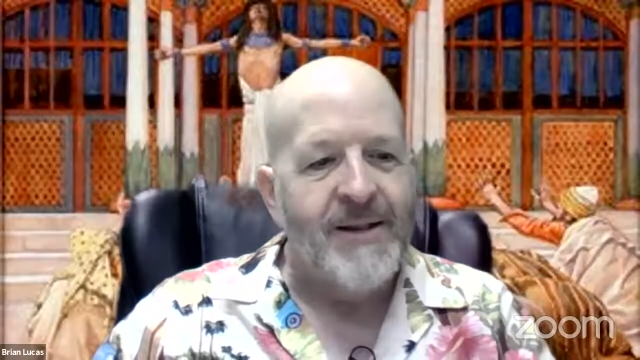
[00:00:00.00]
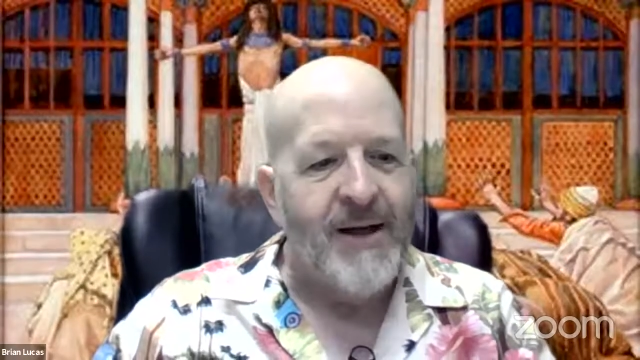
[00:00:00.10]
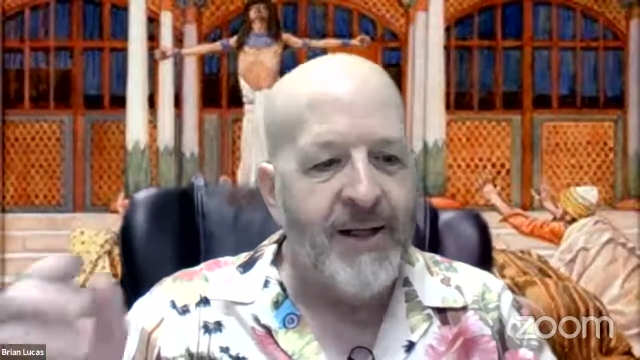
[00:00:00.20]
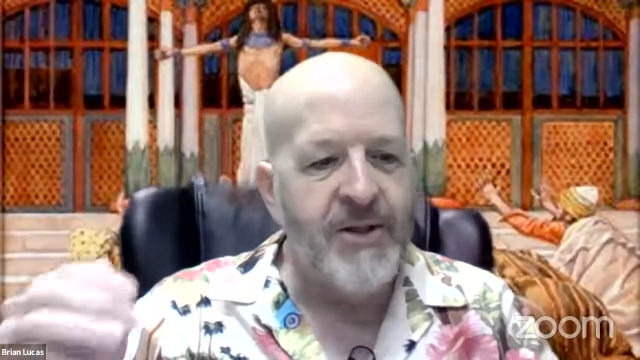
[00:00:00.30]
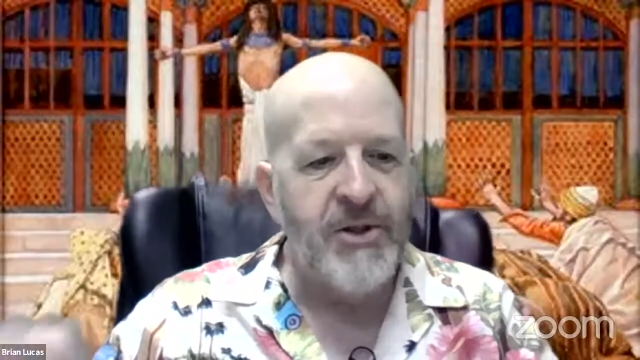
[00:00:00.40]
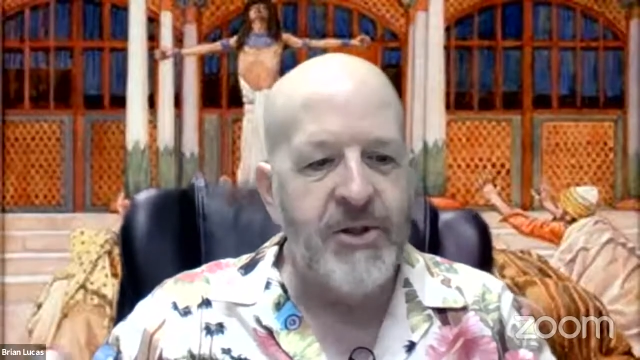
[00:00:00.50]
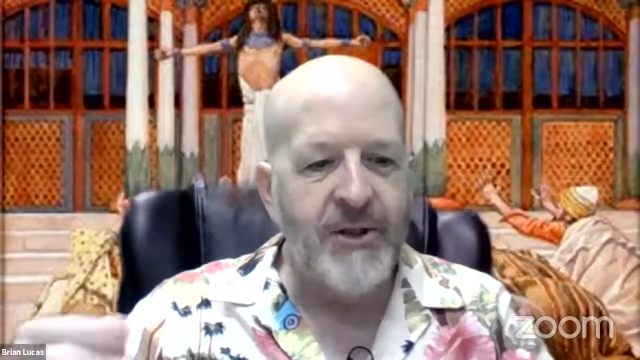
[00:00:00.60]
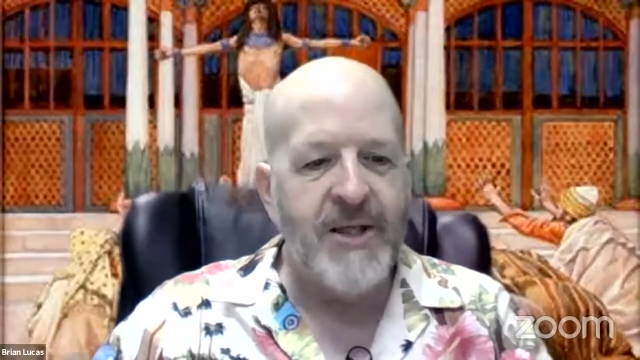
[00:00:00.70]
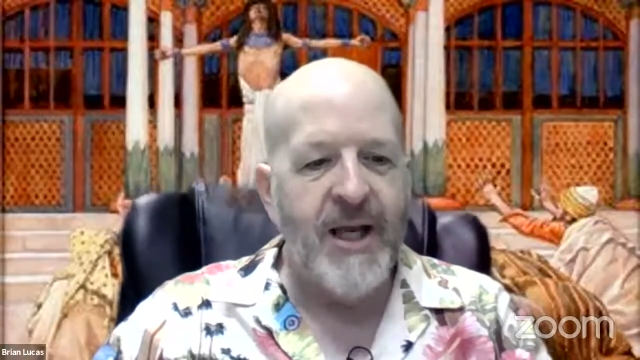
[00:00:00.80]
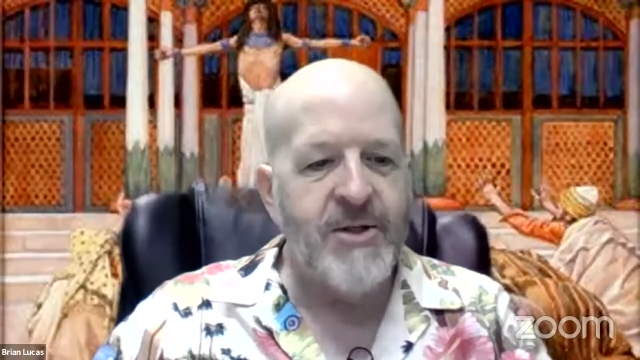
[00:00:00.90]
On the
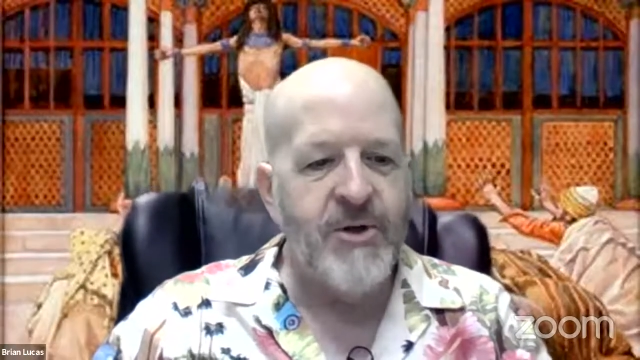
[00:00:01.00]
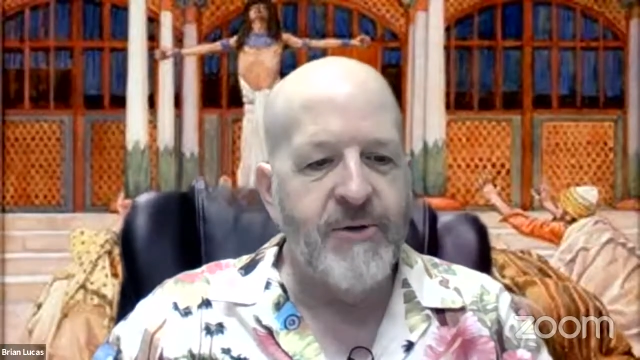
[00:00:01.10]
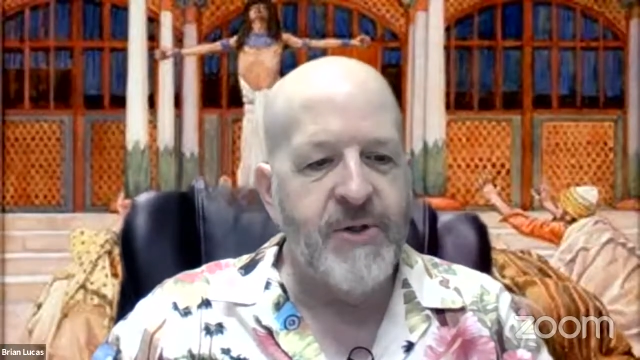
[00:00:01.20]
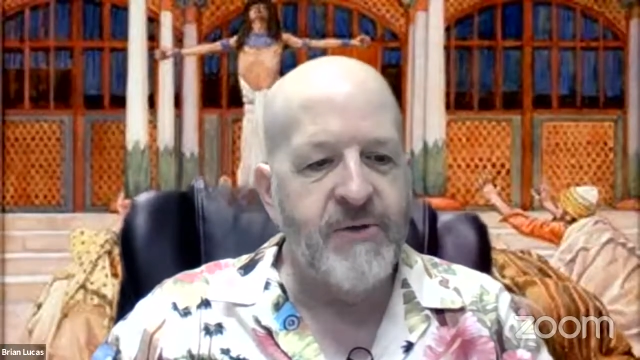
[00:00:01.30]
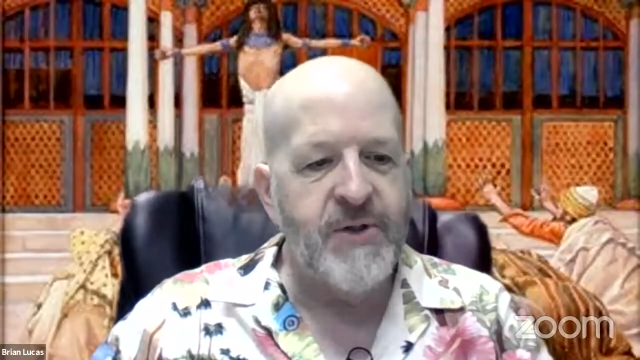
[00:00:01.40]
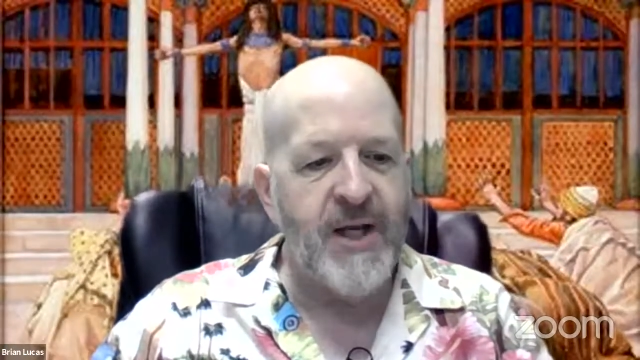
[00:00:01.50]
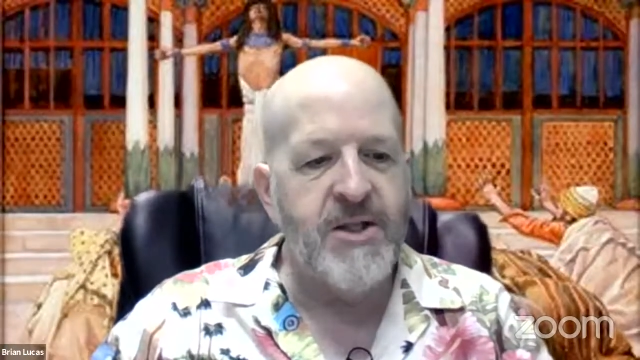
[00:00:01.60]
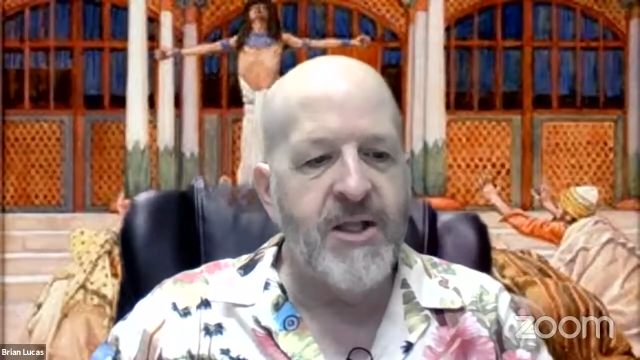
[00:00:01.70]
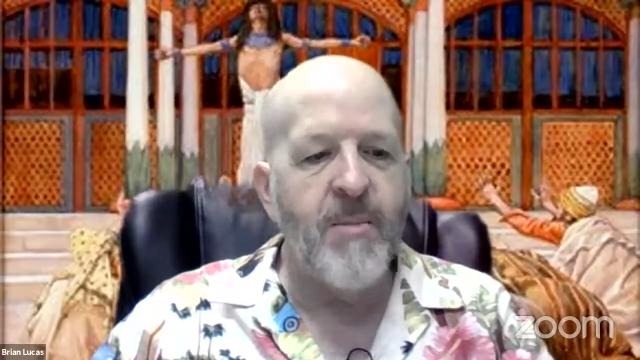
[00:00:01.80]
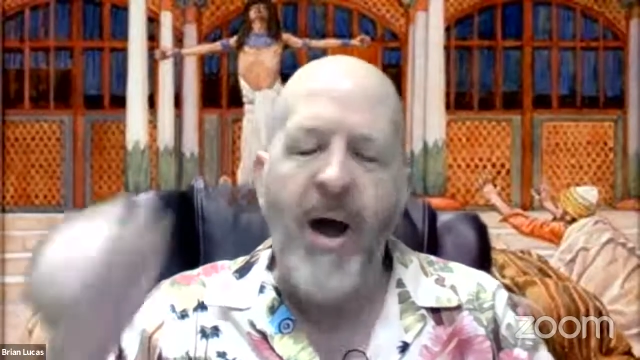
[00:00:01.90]
third day, Joseph said
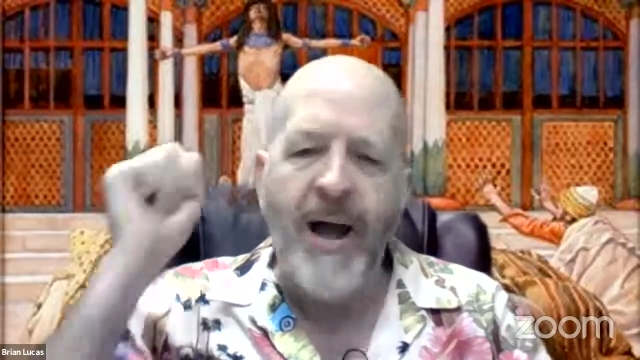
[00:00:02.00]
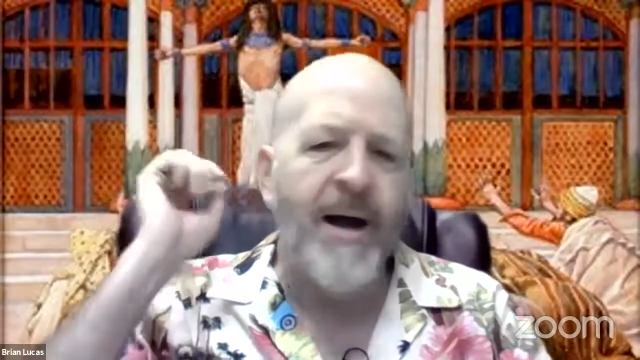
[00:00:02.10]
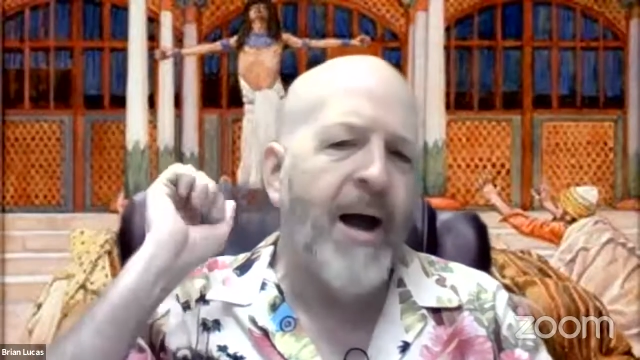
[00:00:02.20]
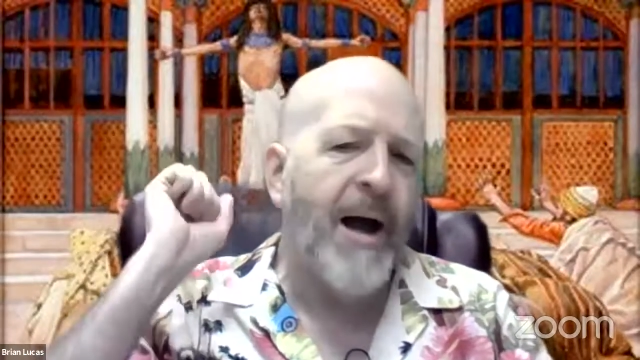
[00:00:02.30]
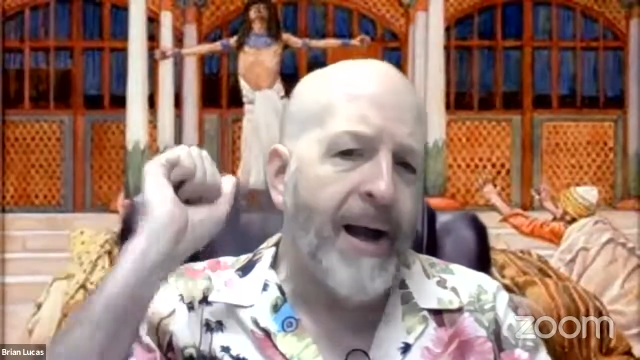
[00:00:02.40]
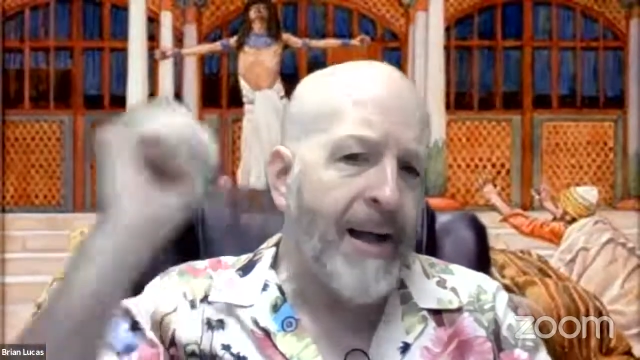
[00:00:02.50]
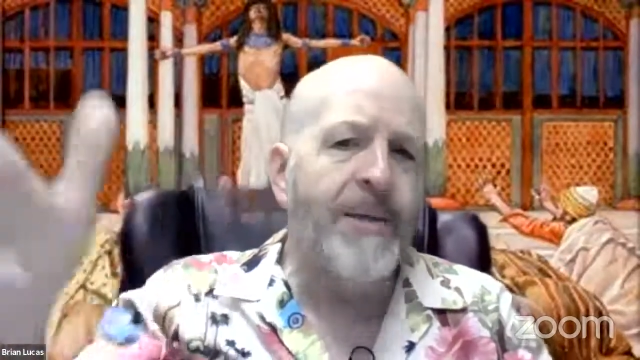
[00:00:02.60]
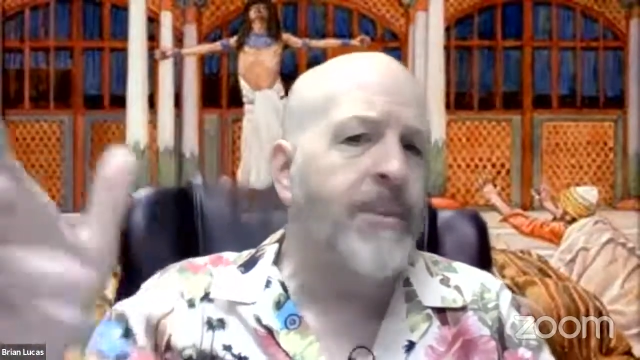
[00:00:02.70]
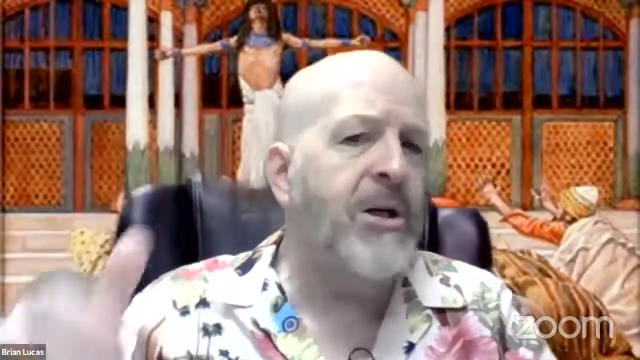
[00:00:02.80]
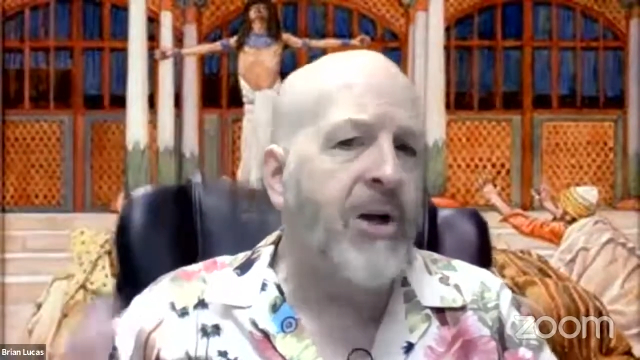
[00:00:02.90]
to them, "I
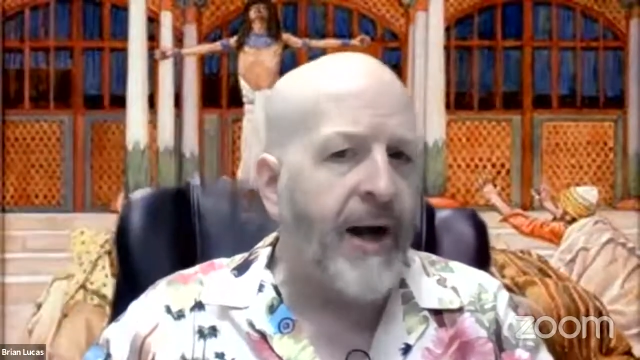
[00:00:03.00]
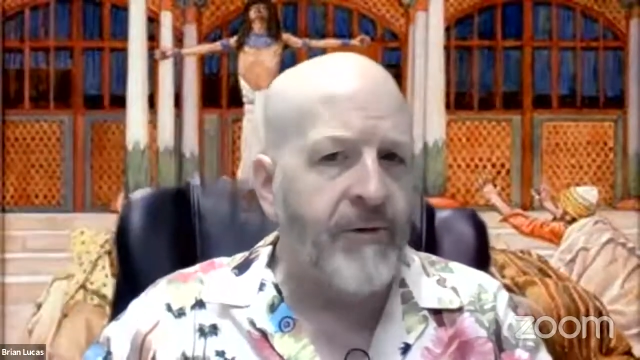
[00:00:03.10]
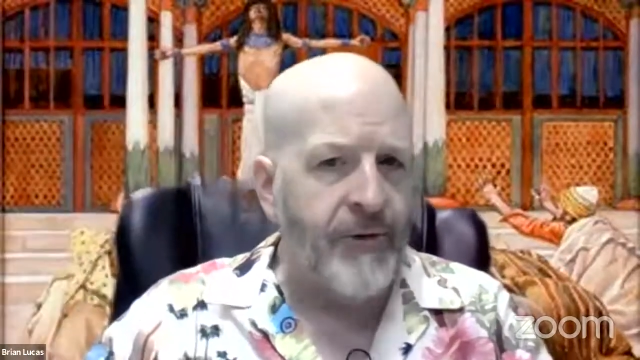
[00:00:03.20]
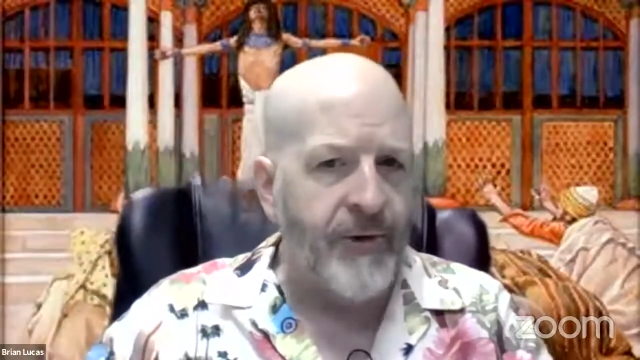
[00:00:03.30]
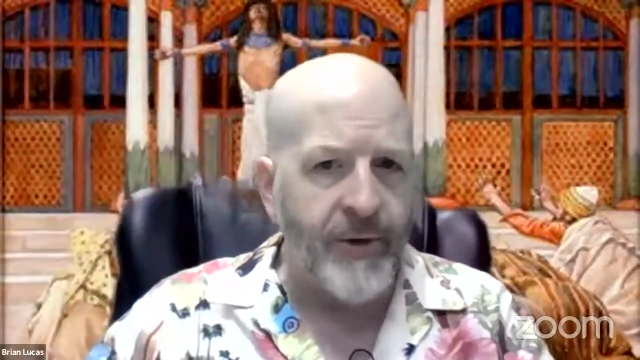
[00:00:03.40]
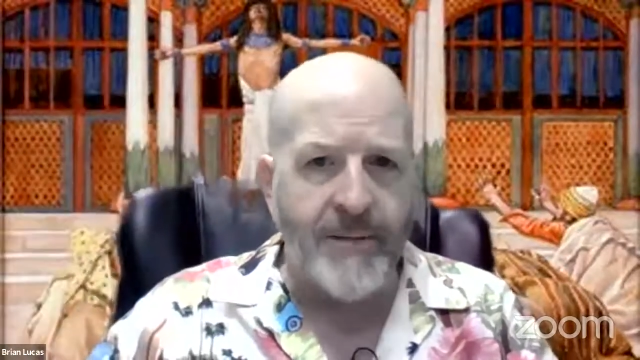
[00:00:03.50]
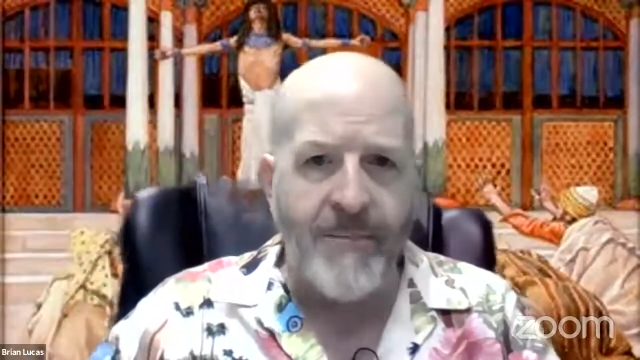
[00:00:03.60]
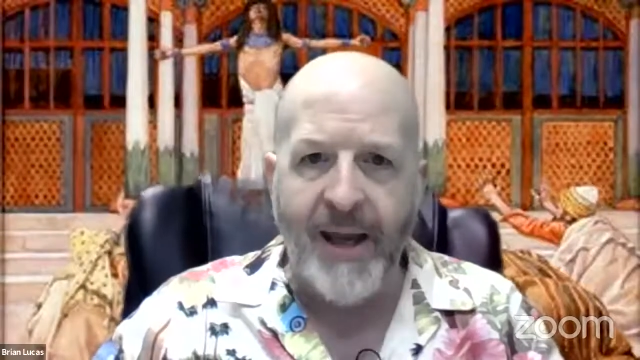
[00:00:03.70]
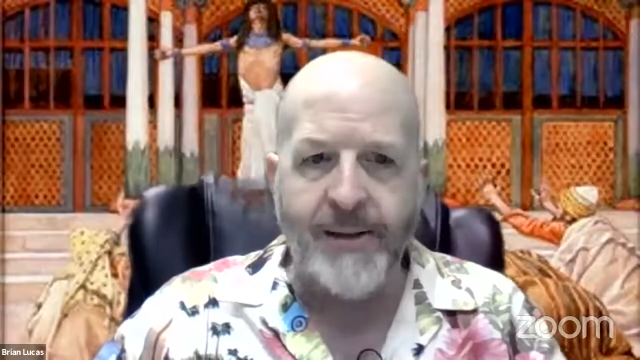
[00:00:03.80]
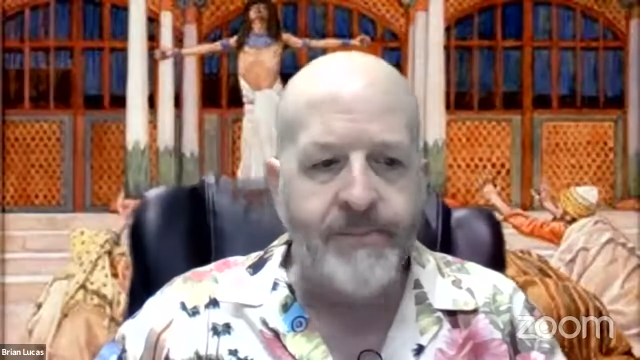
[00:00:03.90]
am a God-fearing
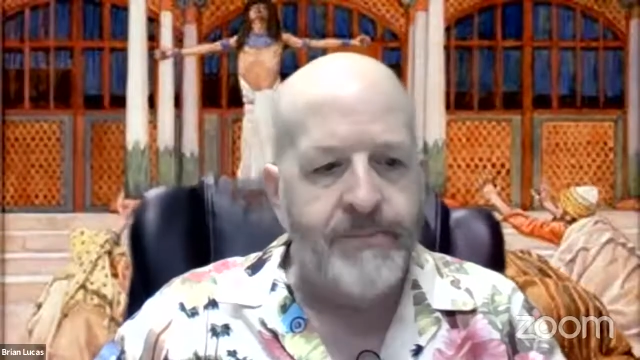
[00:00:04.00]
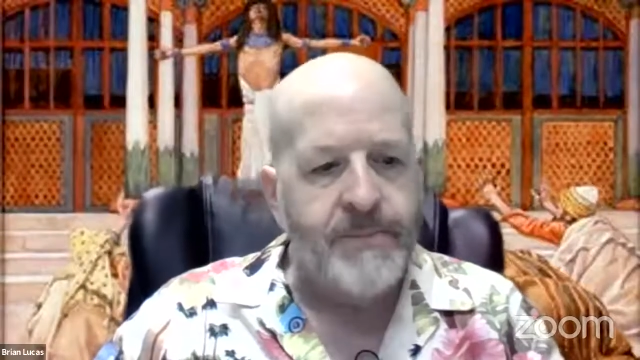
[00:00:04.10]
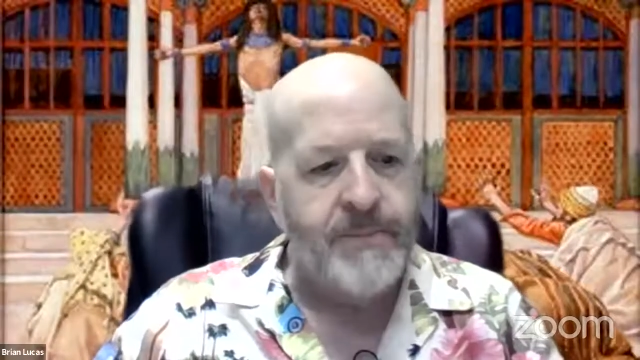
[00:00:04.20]
man.